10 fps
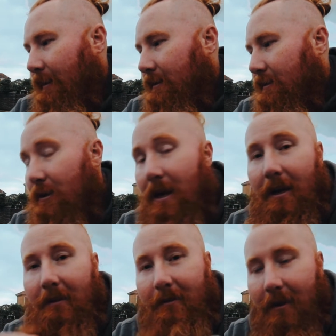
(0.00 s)
So
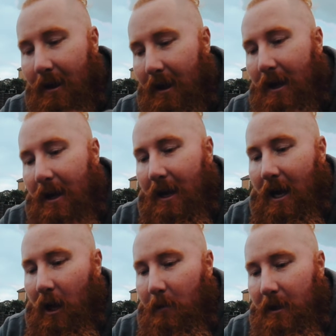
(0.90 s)
yeah,
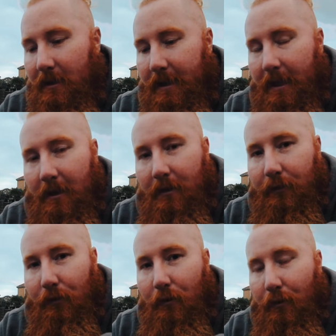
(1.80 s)
I'll be sending
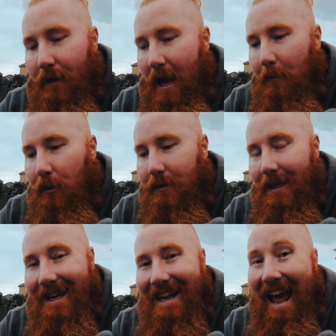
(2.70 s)
this through for an
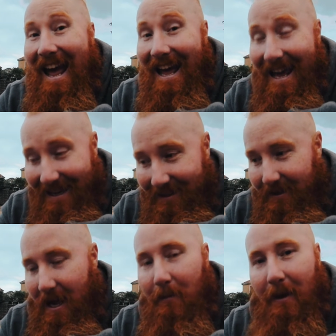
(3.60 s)
MOT
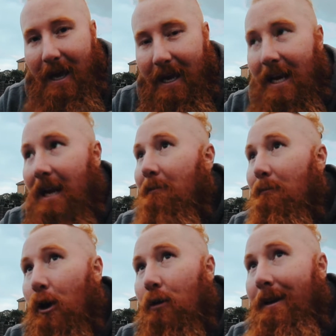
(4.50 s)
ASAP any
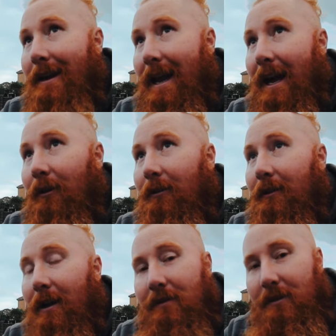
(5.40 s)
moment now.
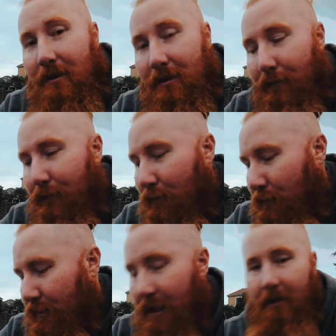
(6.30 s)
It's just a
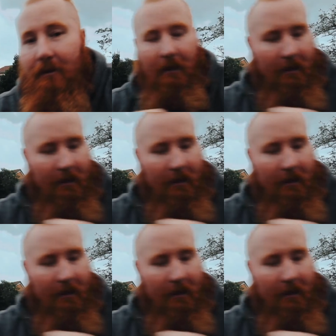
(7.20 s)
few things like